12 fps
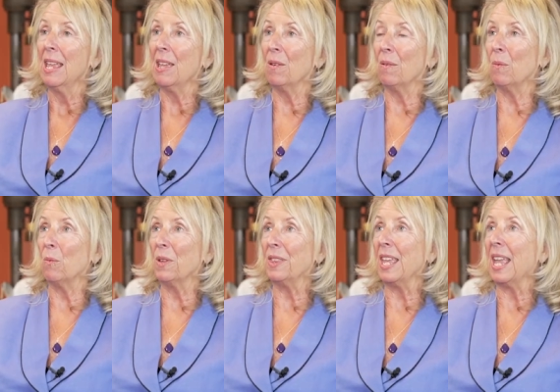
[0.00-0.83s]
It,
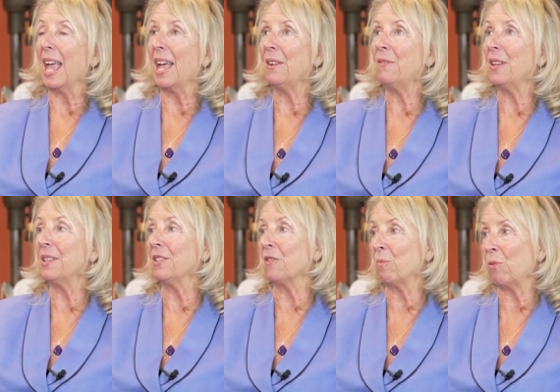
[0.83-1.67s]
with the
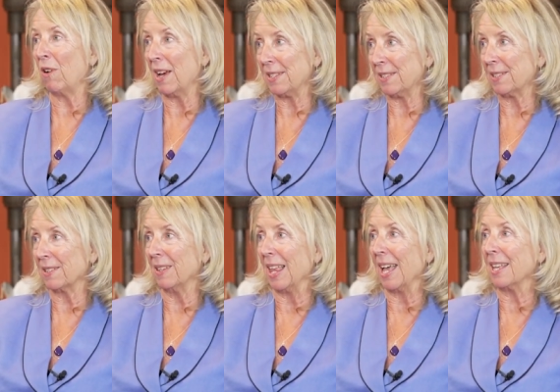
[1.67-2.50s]
advent of
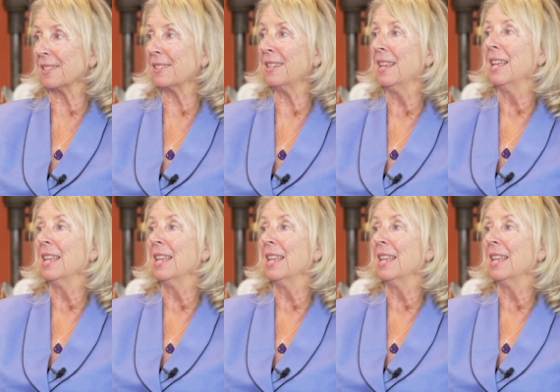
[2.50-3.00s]
pressed glass,